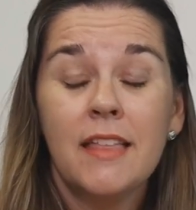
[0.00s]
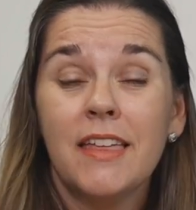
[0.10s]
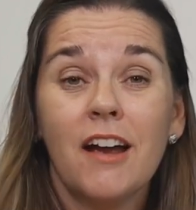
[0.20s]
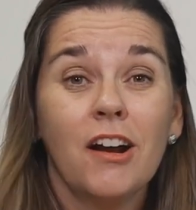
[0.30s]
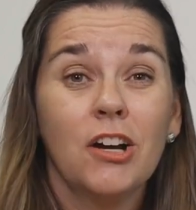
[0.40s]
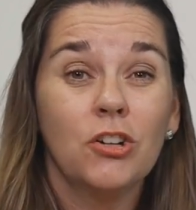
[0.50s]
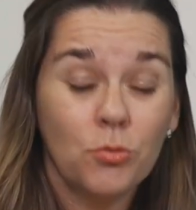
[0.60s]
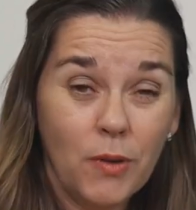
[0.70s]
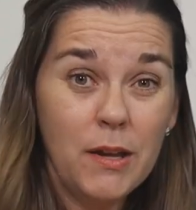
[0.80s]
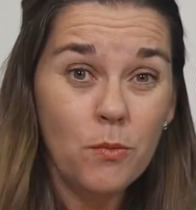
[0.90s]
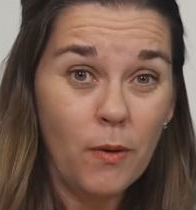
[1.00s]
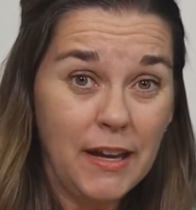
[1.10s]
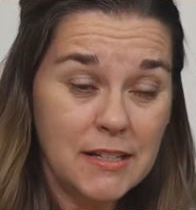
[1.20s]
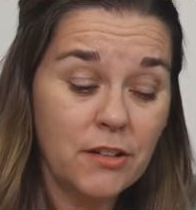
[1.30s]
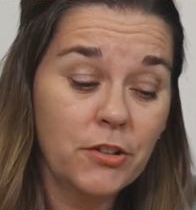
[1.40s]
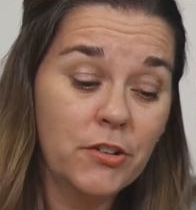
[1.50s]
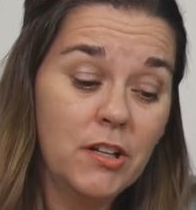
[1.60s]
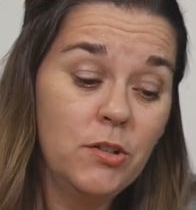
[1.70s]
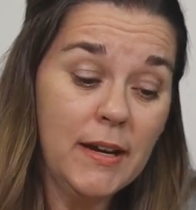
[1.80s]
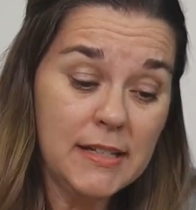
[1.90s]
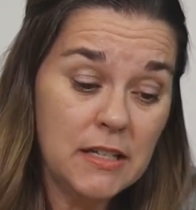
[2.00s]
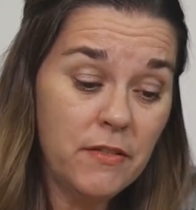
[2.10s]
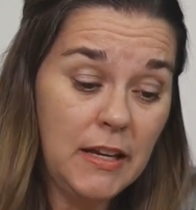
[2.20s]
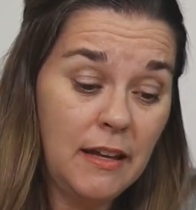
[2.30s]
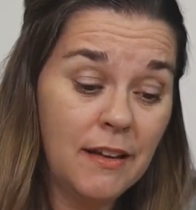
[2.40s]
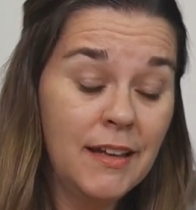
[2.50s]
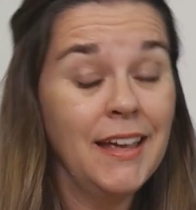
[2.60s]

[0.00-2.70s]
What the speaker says: they are a great way to learn a new activity